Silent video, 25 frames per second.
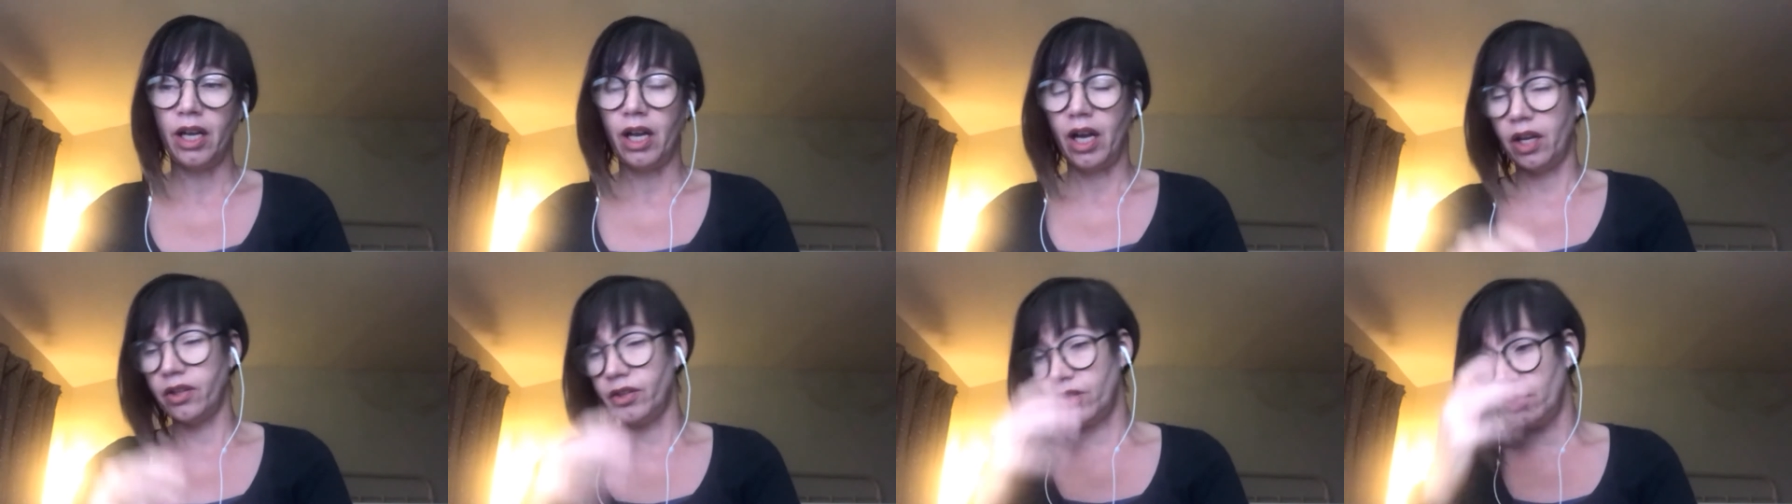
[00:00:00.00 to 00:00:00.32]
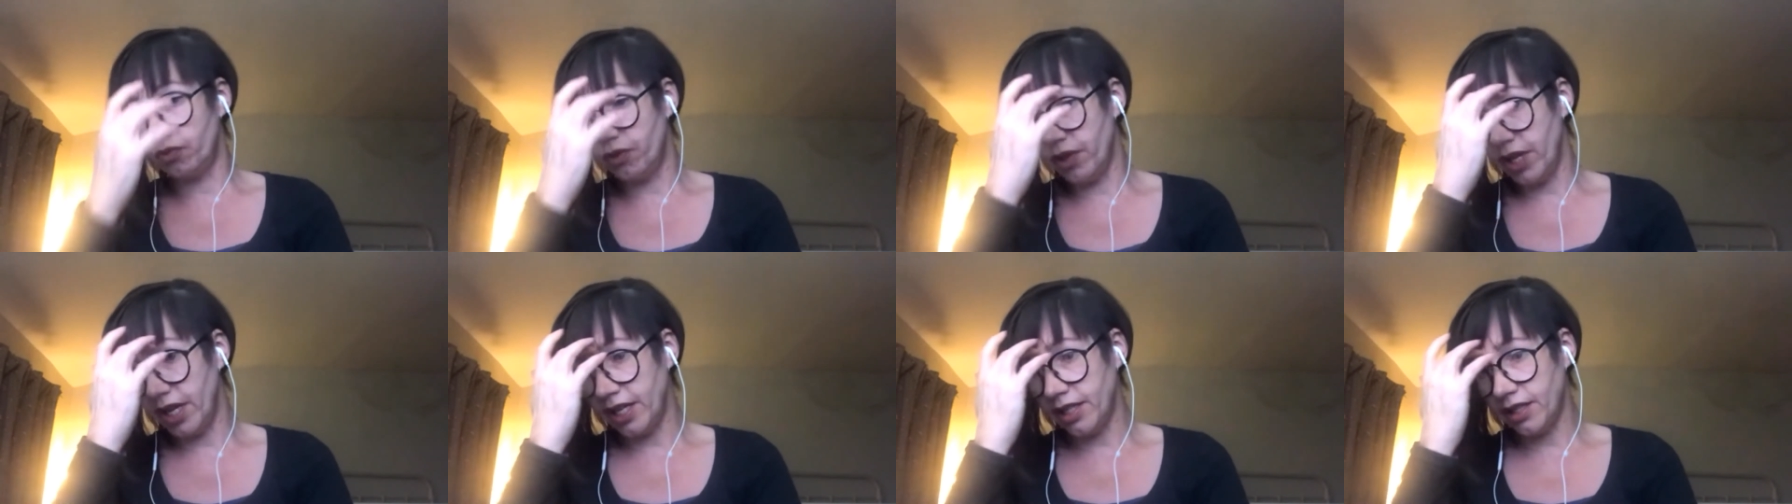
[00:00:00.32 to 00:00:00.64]
And
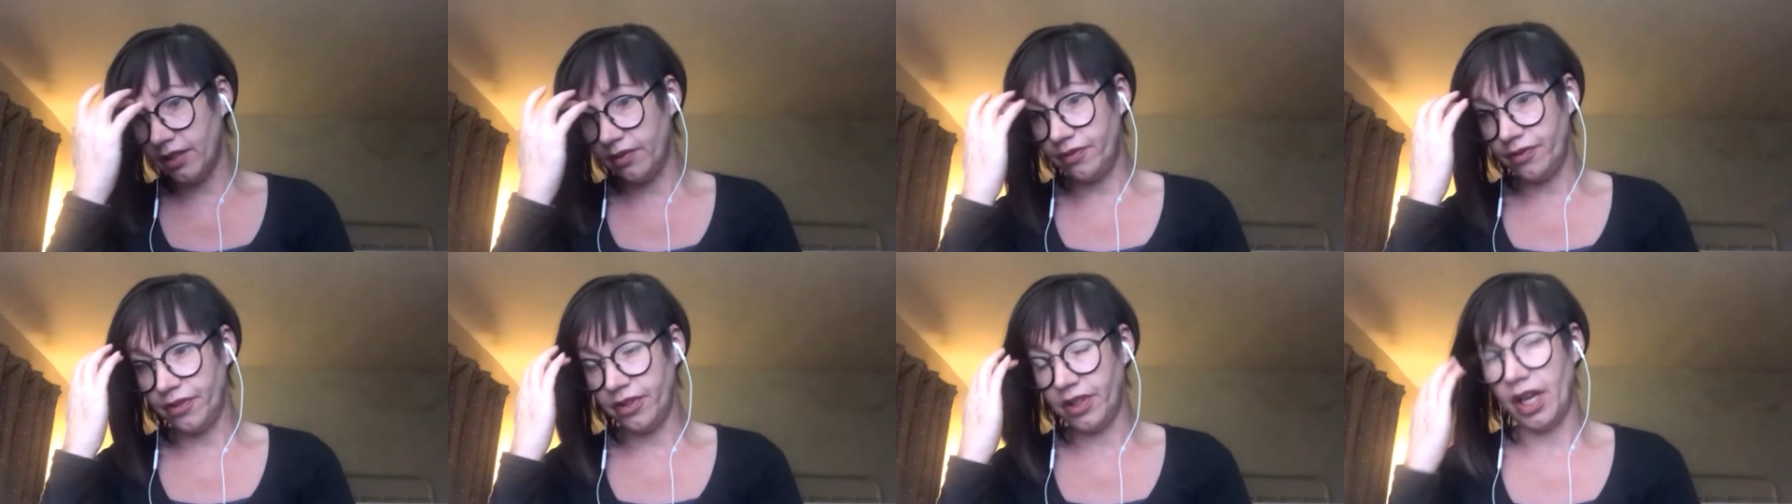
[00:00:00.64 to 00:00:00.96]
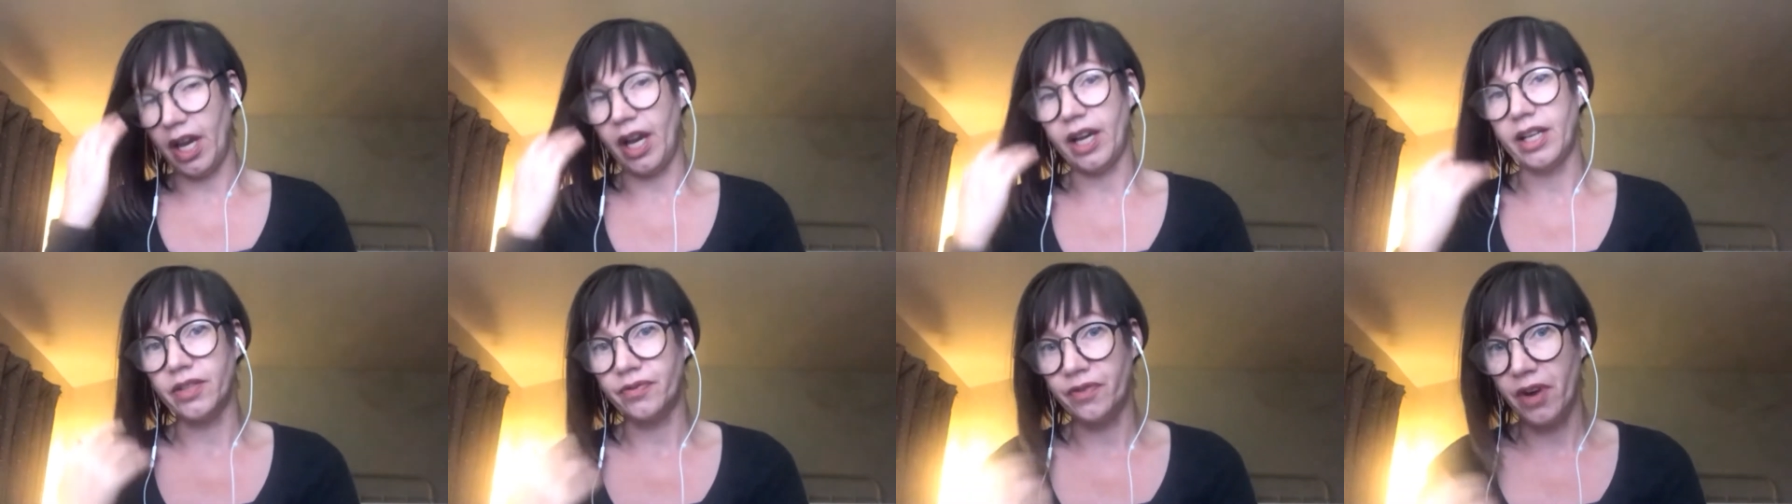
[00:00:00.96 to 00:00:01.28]
the reason for
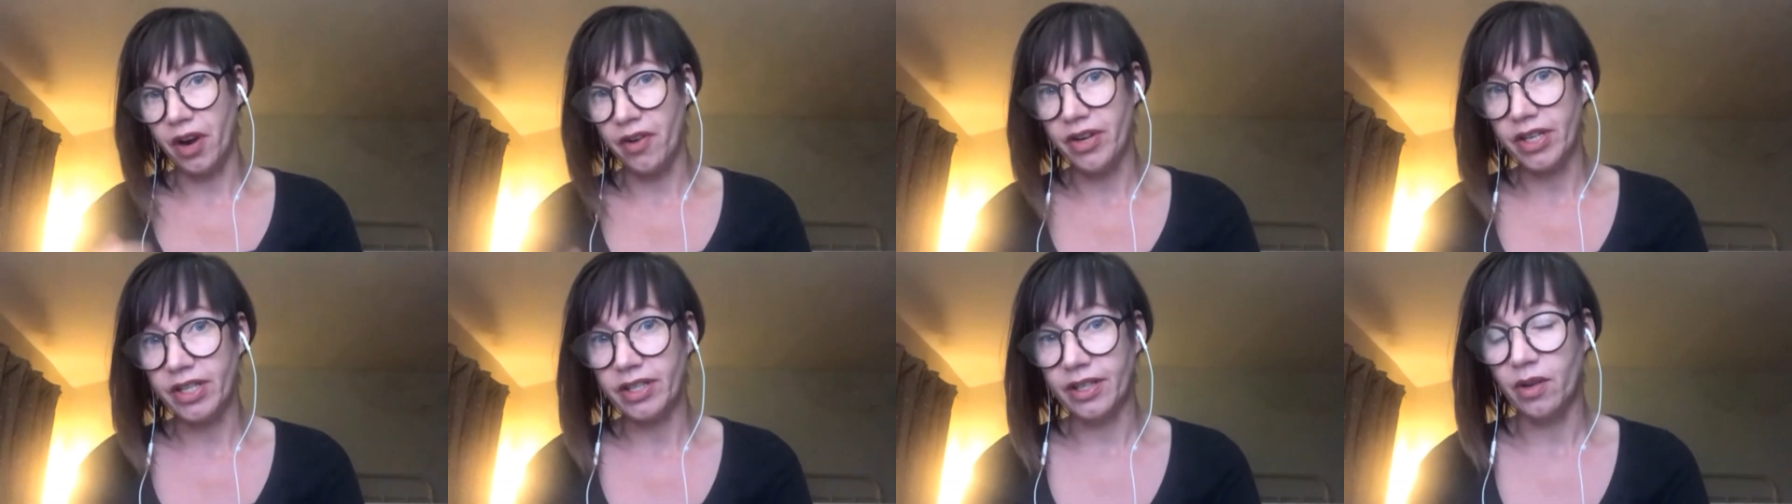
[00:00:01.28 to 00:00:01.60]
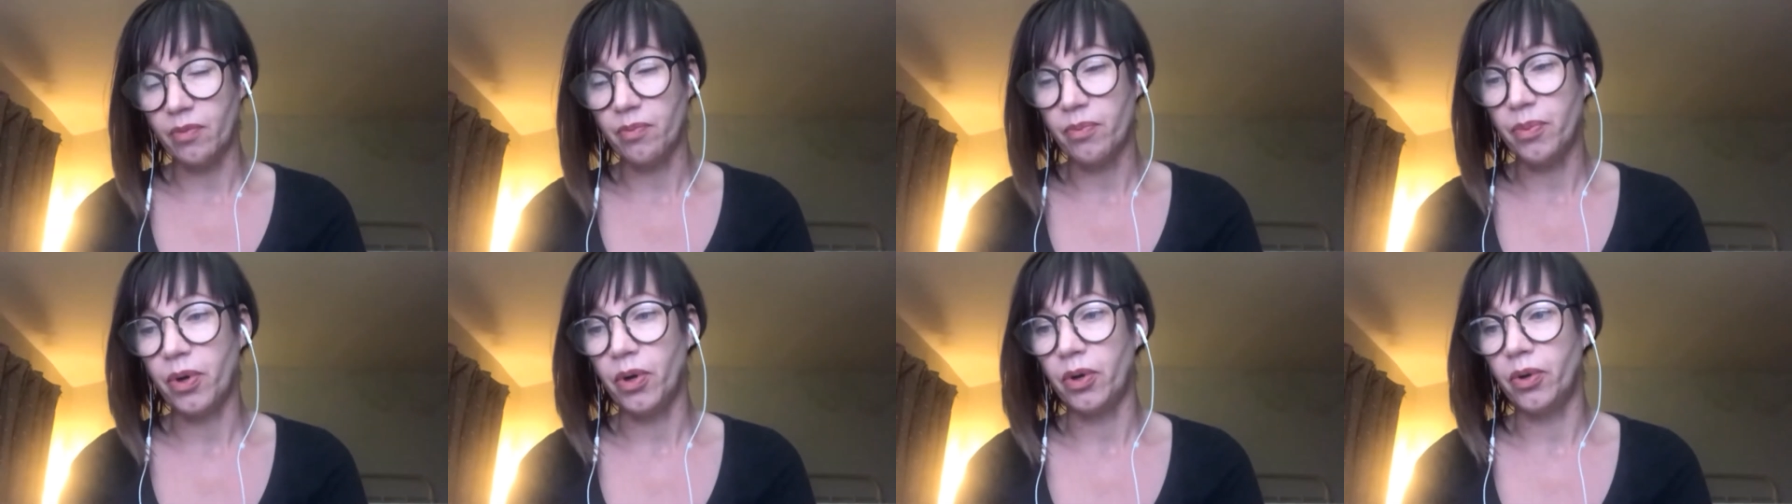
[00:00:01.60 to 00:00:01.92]
that is very
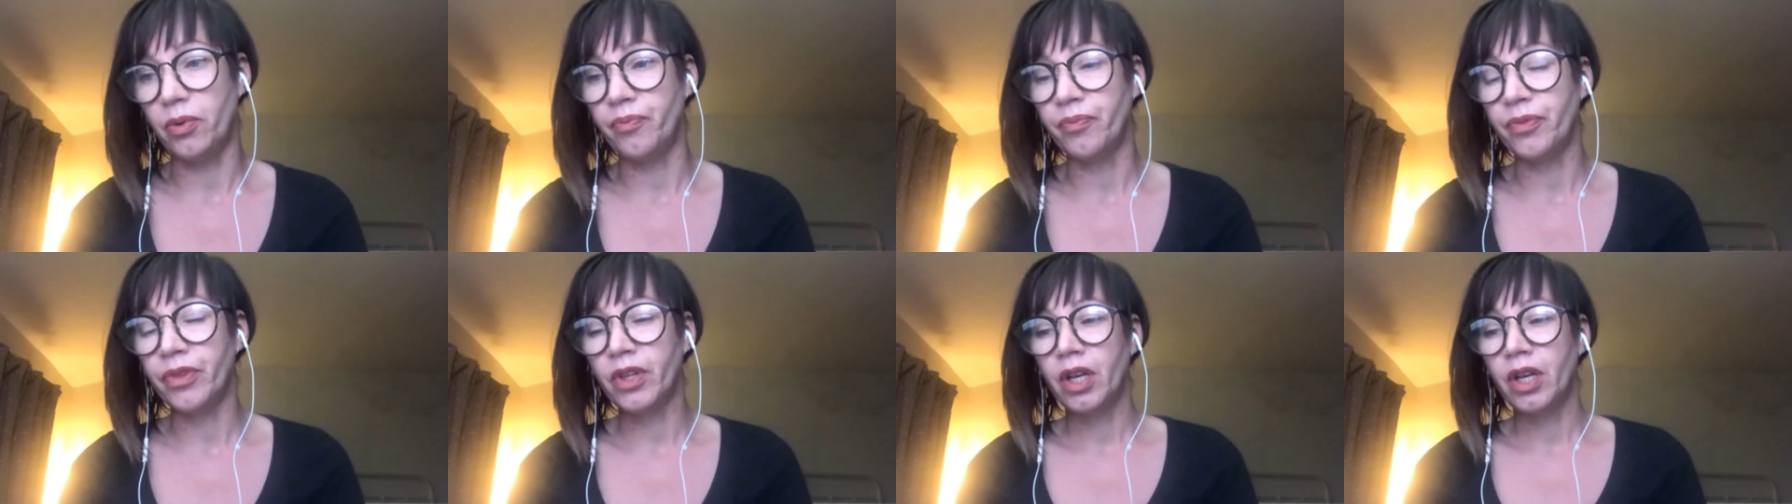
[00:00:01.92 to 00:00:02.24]
simple